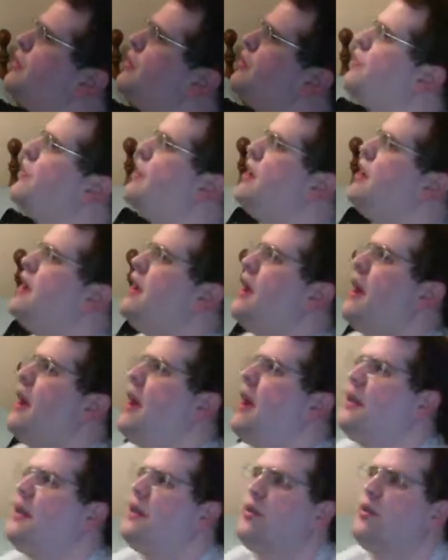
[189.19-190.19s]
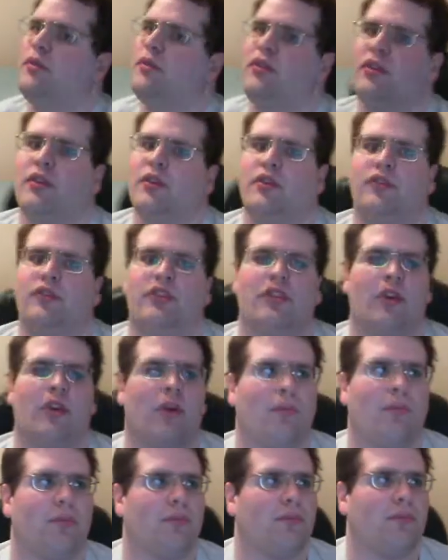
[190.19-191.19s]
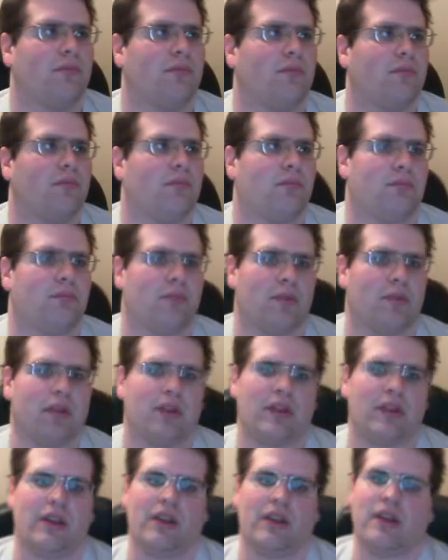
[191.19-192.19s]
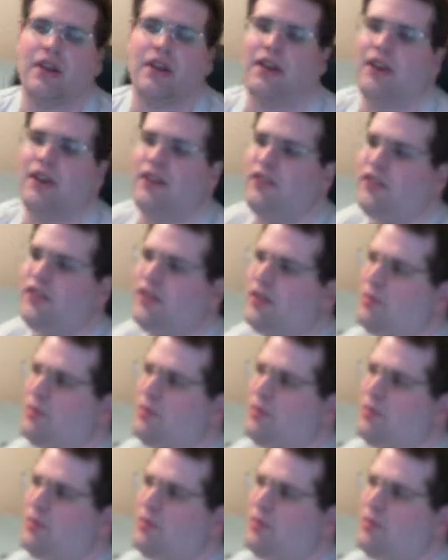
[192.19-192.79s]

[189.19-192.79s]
so Haley was there. She called Brittany, and she